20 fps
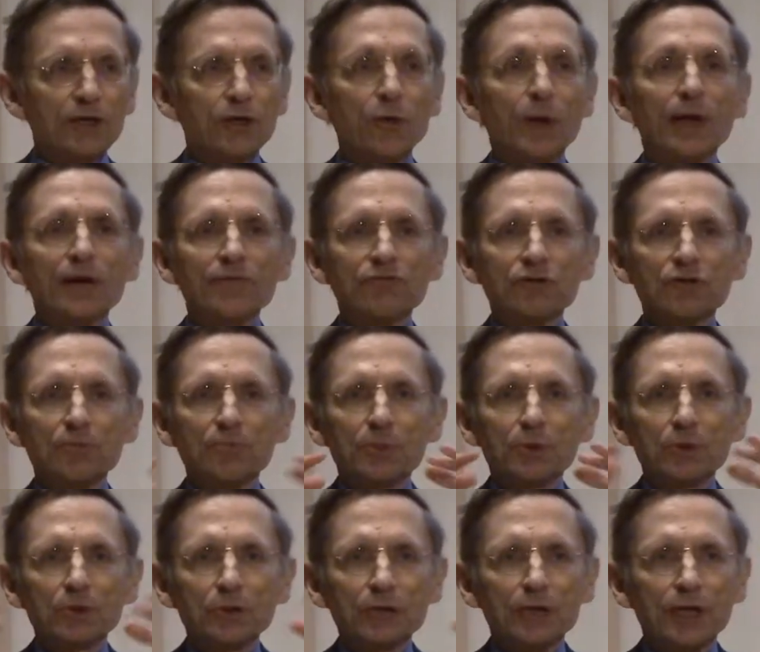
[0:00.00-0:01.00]
You have to
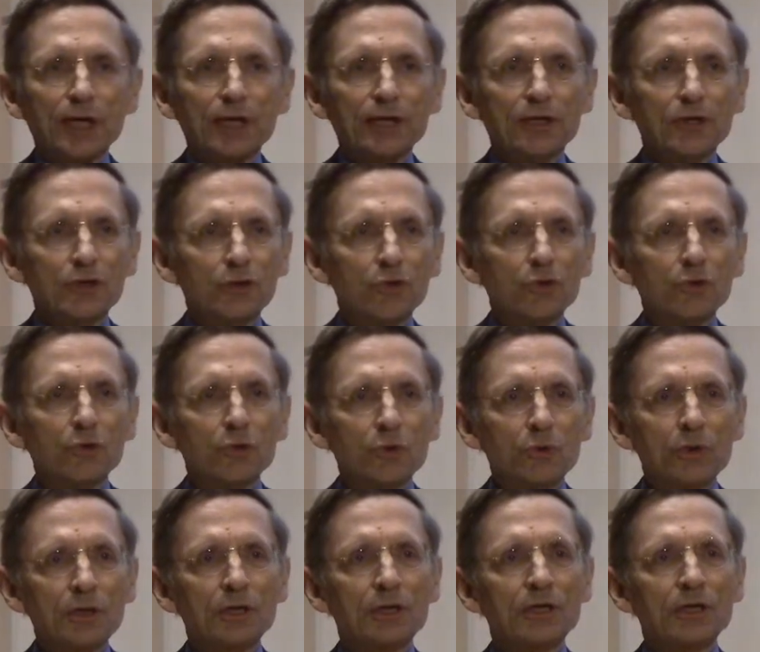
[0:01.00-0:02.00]
build a
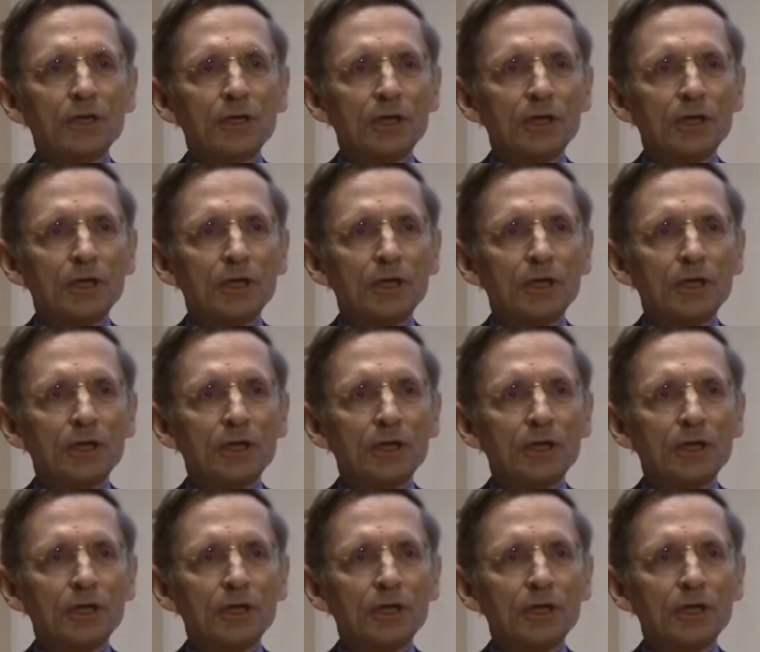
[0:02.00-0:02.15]
new